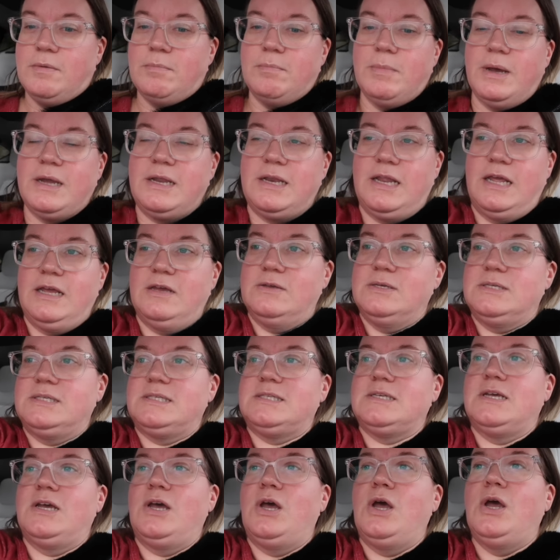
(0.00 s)
my
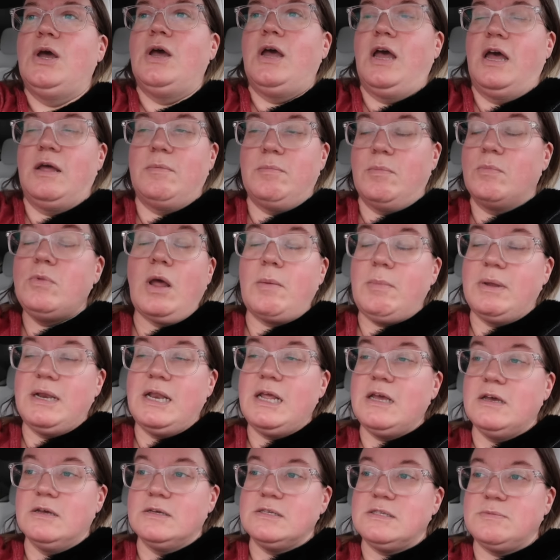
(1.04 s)
nails, and not my
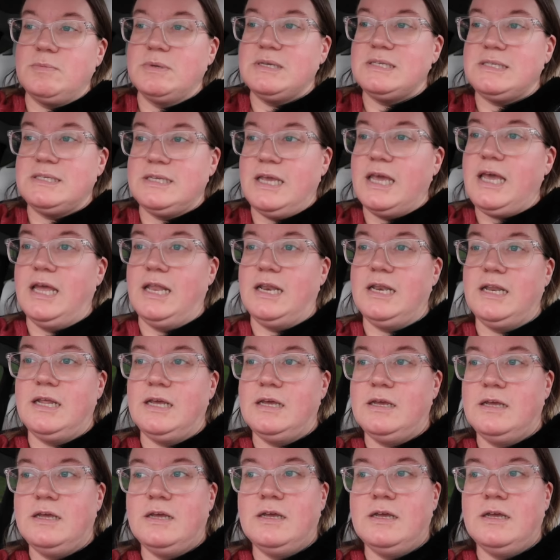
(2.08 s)
nails, my skin,